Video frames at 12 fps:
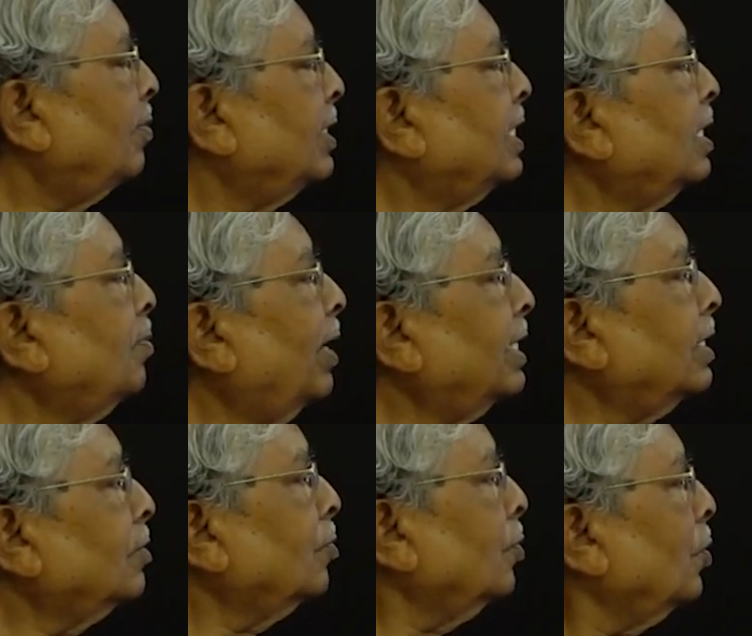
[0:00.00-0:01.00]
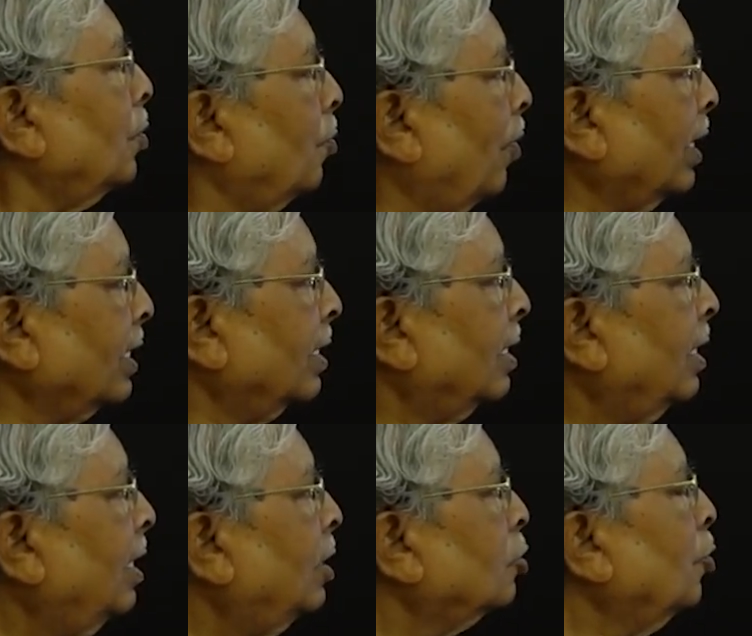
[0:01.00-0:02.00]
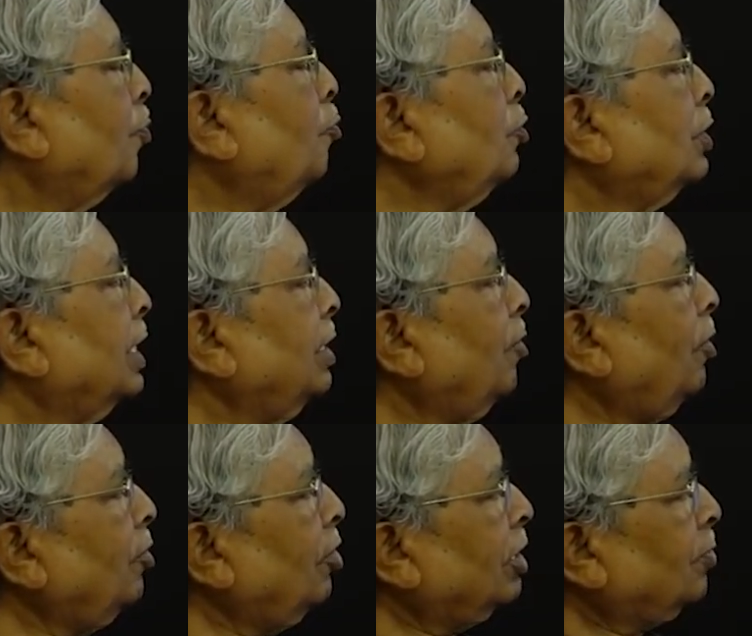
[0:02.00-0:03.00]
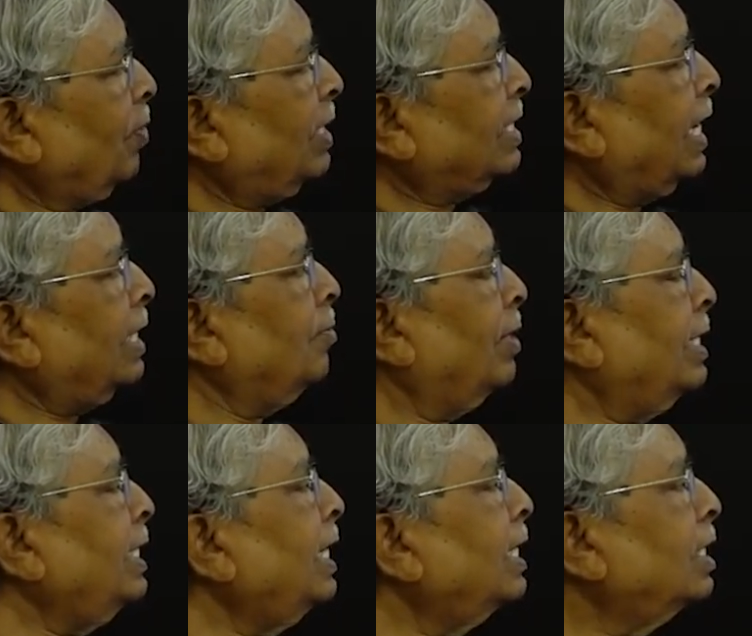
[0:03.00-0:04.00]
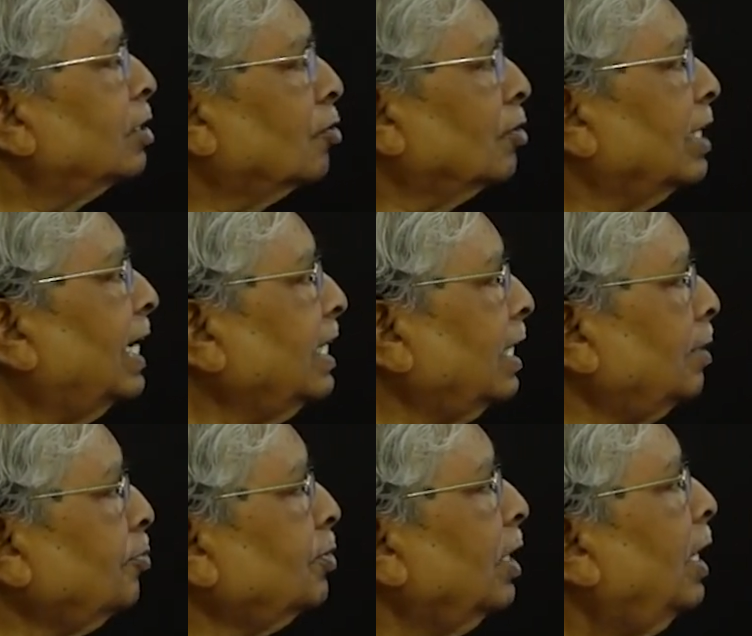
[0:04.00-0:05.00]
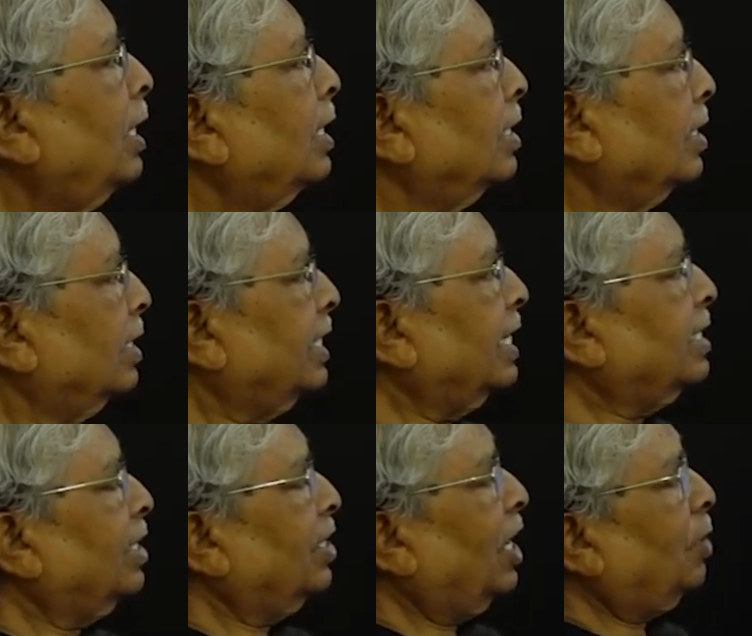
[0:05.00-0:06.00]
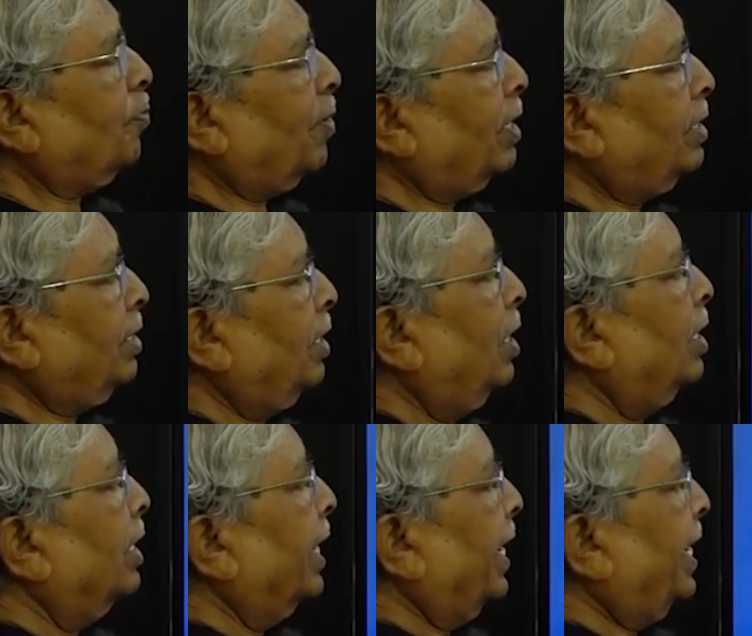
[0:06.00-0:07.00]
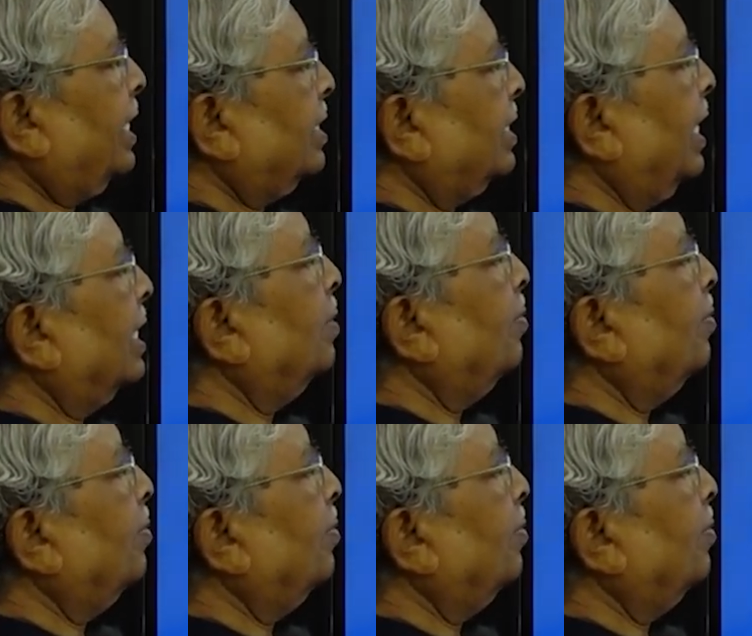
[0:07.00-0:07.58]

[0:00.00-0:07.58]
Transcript: by z minus 1. So put z equal to x plus iy. So that gives, take the real part x and